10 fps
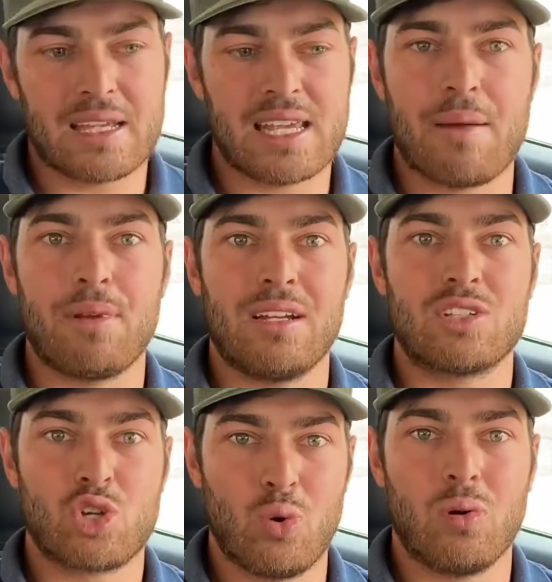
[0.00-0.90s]
us happy and
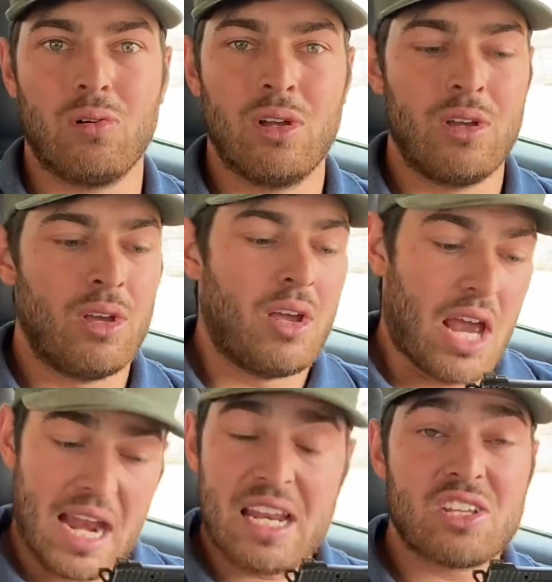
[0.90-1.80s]
it's cool.
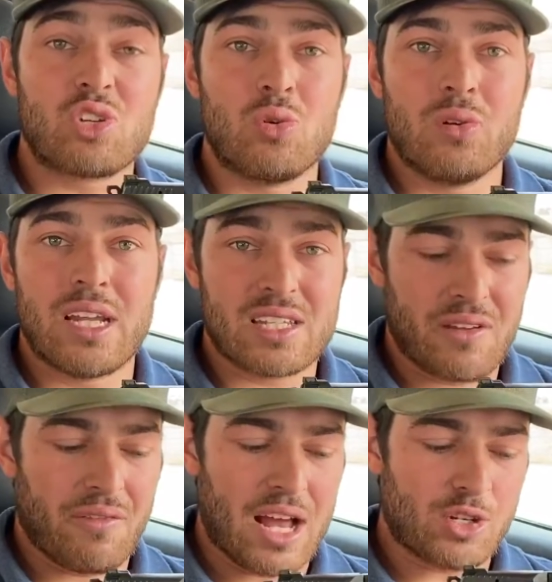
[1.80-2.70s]
And it is cool. It is a
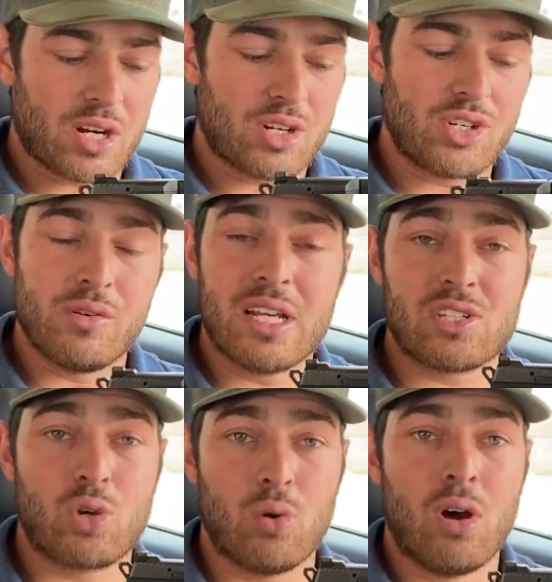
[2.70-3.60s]
flat trigger shoe. It is
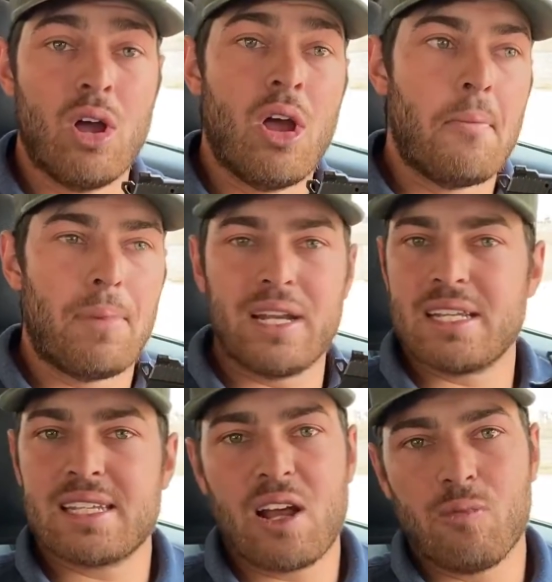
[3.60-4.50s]
cool. But
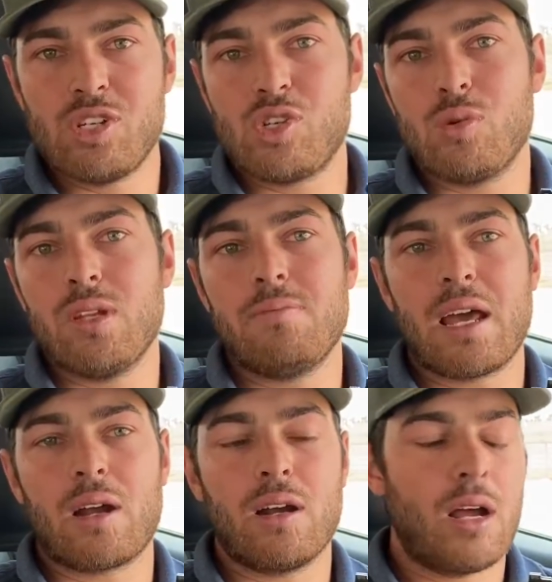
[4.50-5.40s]
does it help me shoot any
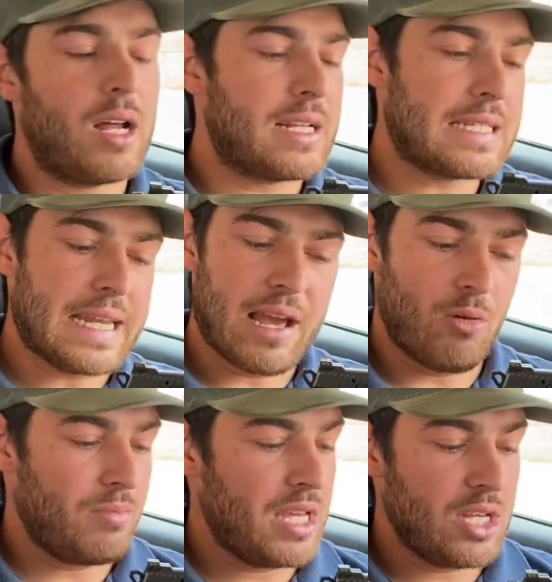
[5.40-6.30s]
better? Does it
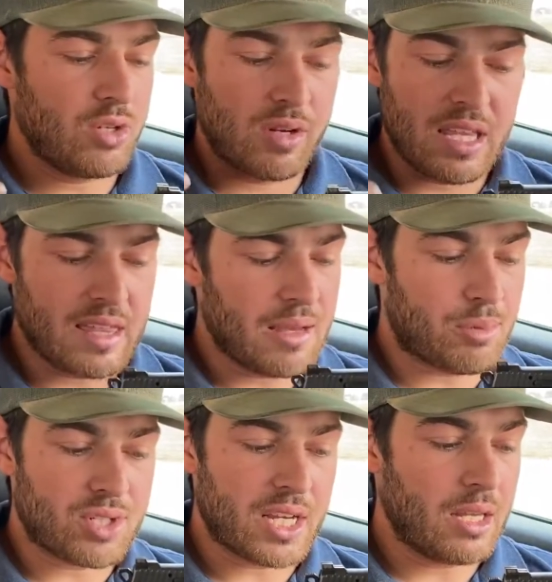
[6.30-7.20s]
help me do anything
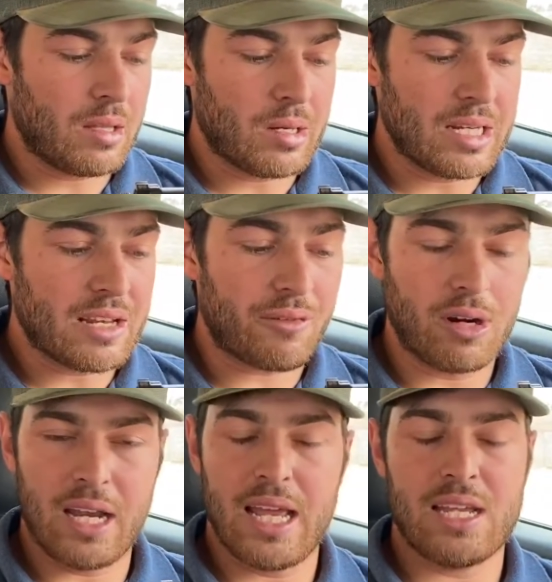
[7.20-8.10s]
particularly
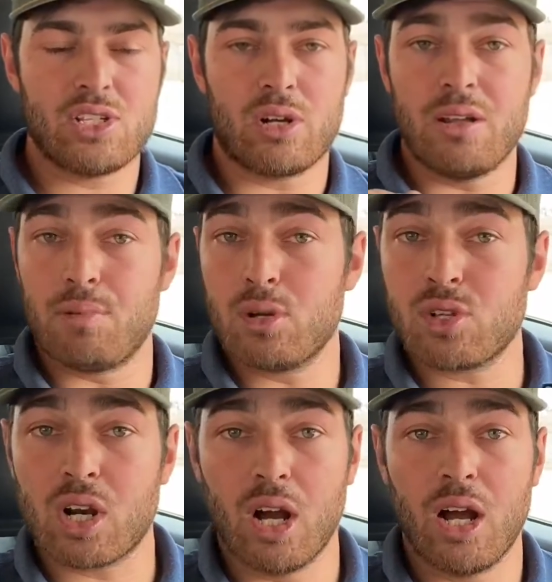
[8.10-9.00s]
different? Is there any pros
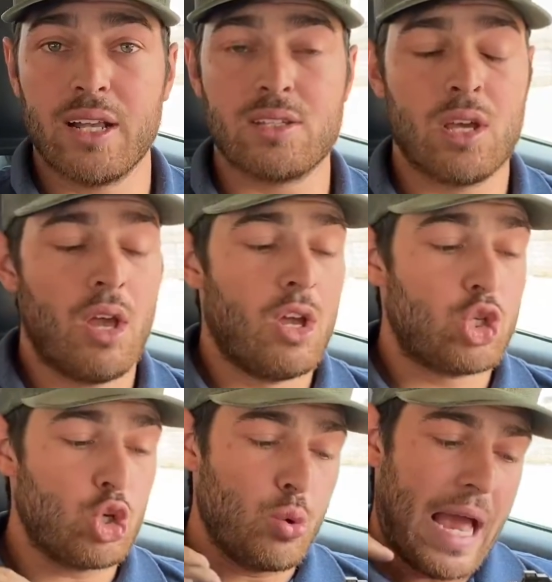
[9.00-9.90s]
or cons
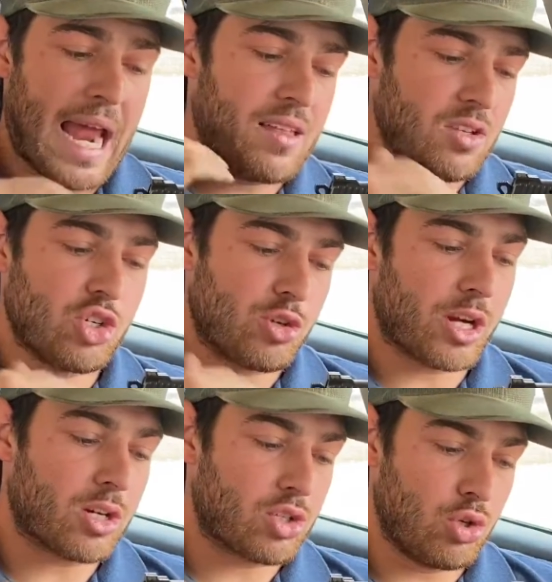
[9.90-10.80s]
to adding this
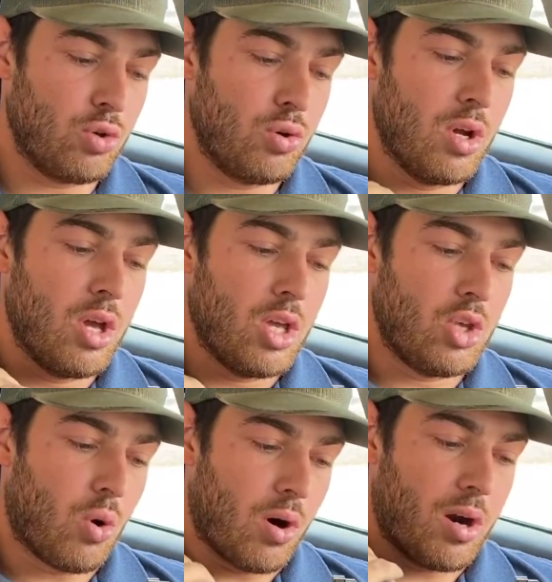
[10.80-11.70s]
trigger to
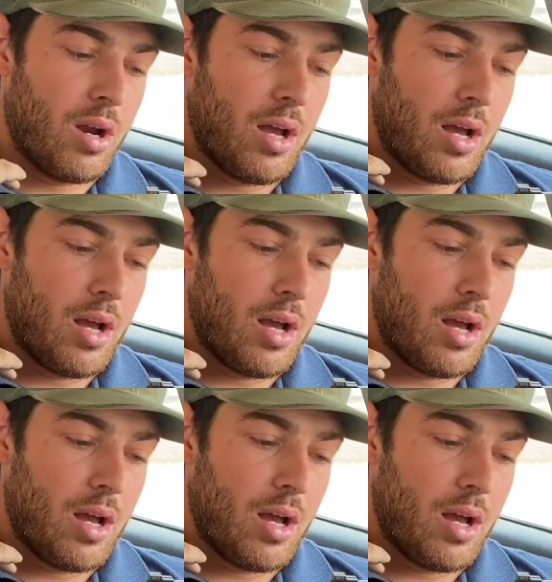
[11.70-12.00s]
your